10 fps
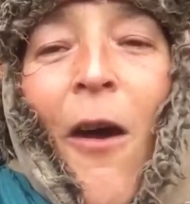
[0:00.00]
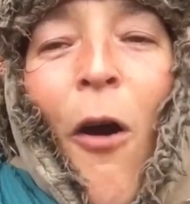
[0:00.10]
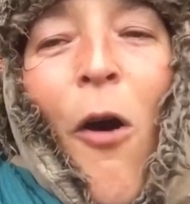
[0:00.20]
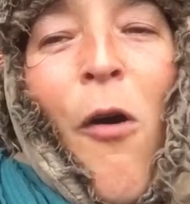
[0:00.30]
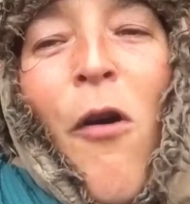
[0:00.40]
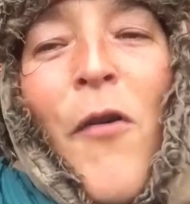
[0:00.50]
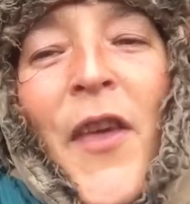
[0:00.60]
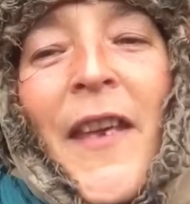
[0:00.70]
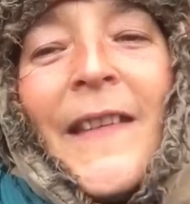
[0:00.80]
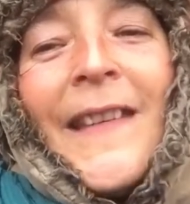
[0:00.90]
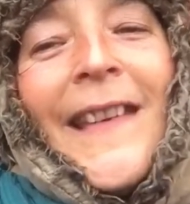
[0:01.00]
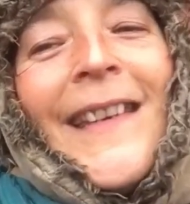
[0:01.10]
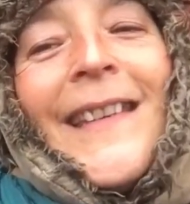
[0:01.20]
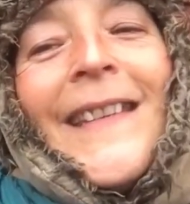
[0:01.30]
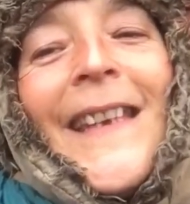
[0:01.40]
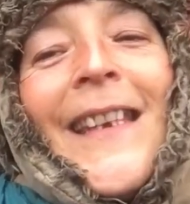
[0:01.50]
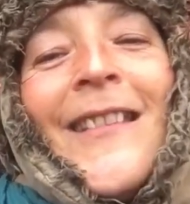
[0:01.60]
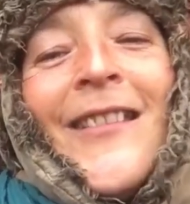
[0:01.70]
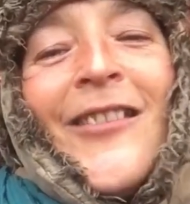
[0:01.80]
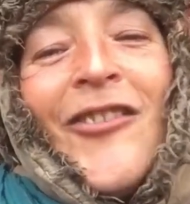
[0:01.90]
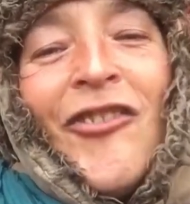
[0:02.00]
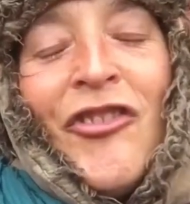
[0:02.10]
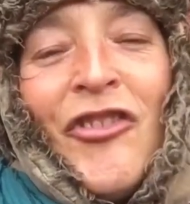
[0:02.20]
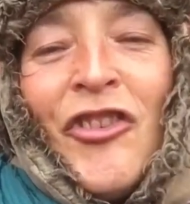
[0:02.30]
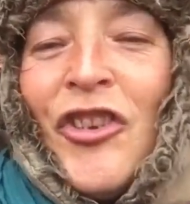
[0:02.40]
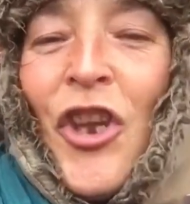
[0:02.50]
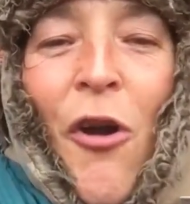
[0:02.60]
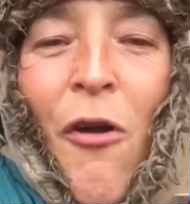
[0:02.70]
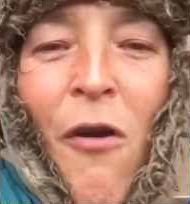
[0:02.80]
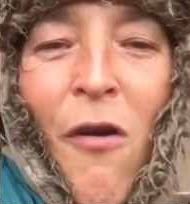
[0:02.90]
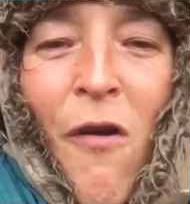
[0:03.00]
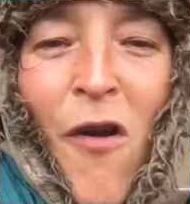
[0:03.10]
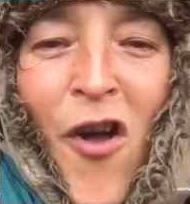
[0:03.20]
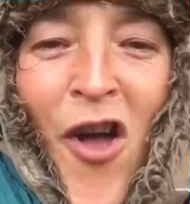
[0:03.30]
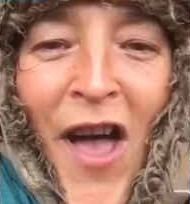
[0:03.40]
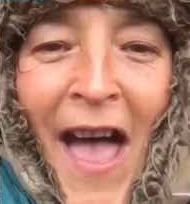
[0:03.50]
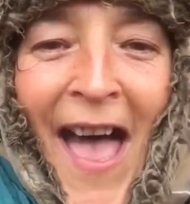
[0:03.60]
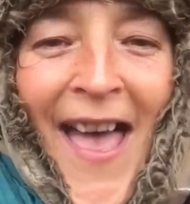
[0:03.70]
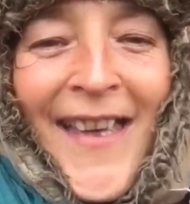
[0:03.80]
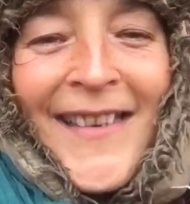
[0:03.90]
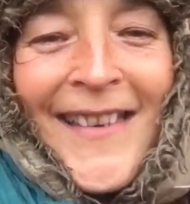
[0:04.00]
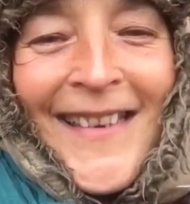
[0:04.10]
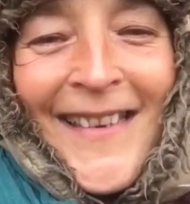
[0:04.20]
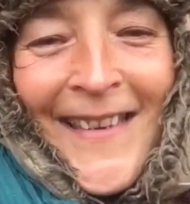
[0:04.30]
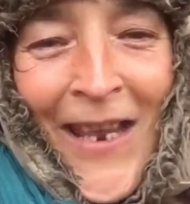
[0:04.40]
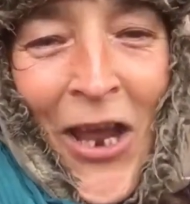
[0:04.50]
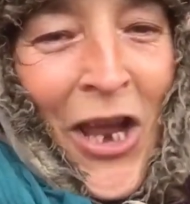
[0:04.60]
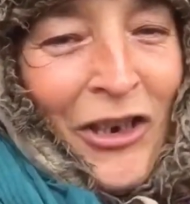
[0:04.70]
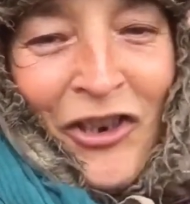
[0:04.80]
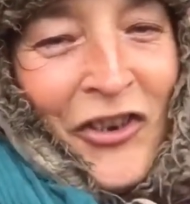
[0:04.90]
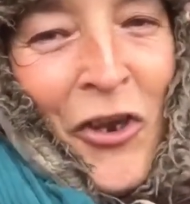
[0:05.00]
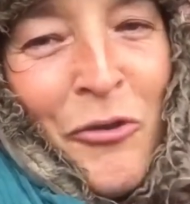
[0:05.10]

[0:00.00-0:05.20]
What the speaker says: all this is in your hands. Just go